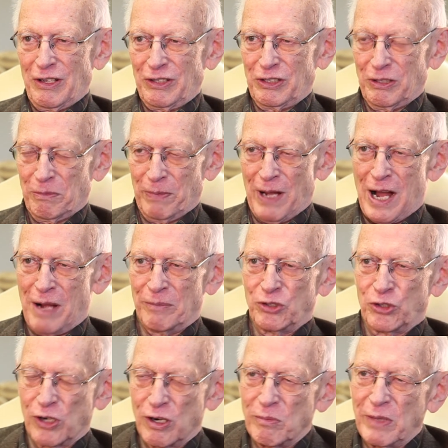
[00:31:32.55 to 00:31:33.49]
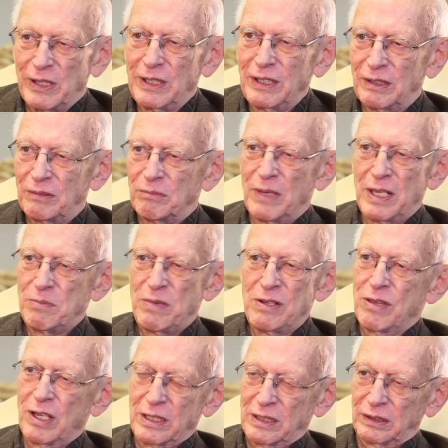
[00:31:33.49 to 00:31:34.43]
to bomb Germany, and maybe
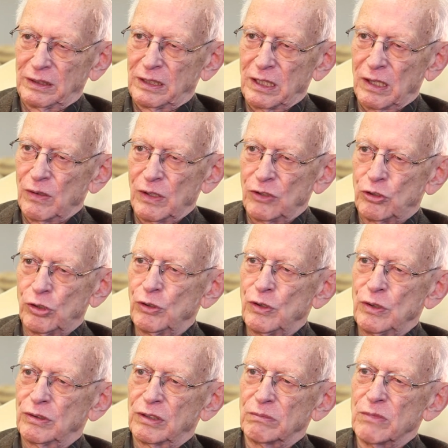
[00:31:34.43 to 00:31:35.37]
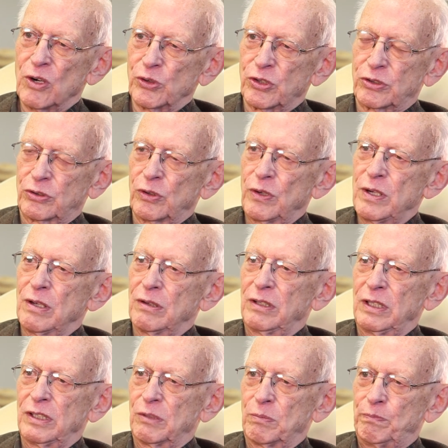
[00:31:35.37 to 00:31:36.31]
they could carry two at the most three of
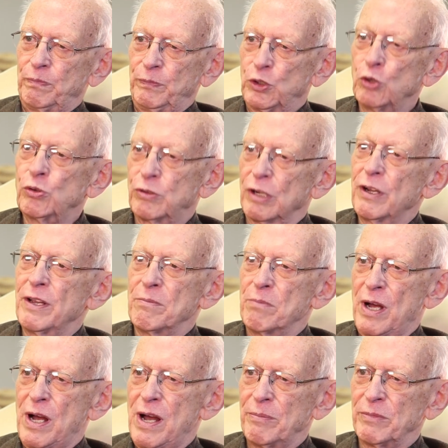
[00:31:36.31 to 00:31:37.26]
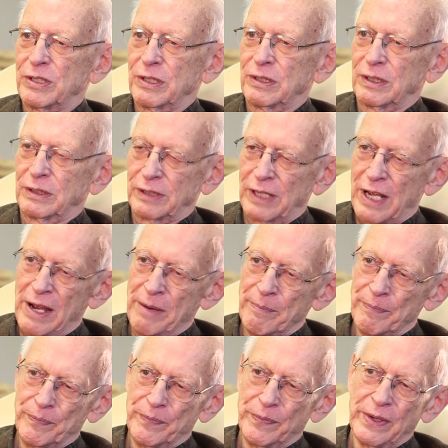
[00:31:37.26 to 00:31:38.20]
these two ton bombs at a time.